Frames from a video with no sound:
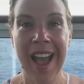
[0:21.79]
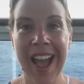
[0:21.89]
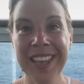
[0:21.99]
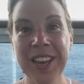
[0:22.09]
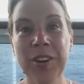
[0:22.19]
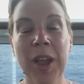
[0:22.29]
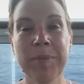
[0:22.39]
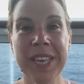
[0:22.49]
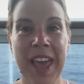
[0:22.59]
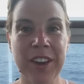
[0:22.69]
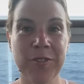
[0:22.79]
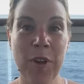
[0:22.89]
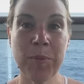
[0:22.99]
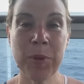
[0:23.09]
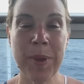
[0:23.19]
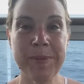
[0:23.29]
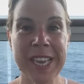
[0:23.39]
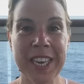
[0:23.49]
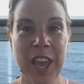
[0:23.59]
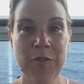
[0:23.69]
Hi there, I'm Ilana from the
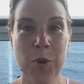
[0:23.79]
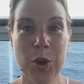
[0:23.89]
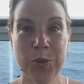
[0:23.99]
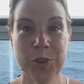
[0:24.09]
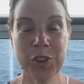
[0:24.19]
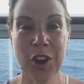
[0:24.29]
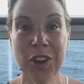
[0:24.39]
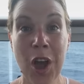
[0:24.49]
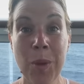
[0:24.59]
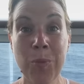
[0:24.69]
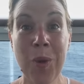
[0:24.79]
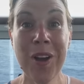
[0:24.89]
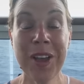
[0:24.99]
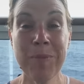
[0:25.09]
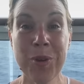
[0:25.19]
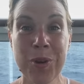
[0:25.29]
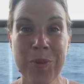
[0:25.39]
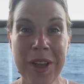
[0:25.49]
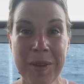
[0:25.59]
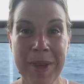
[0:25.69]
website lifewellcruise.com. Welcome or
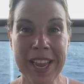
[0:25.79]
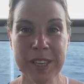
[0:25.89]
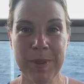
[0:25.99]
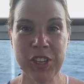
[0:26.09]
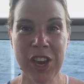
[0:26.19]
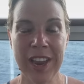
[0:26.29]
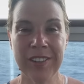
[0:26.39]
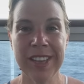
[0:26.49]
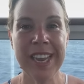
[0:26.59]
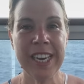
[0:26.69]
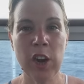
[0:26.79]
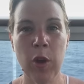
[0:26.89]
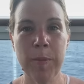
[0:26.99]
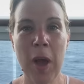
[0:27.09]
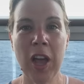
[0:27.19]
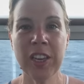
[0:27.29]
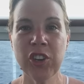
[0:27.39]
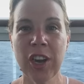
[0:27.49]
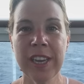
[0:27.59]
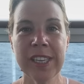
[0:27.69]
welcome back to my channel. Now, I
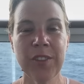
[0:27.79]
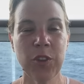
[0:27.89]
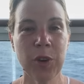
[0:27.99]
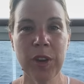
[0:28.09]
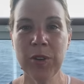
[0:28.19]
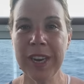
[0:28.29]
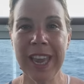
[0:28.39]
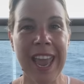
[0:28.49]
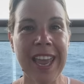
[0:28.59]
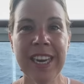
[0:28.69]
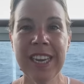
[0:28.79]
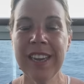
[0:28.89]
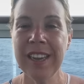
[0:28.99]
apologize if you're hearing any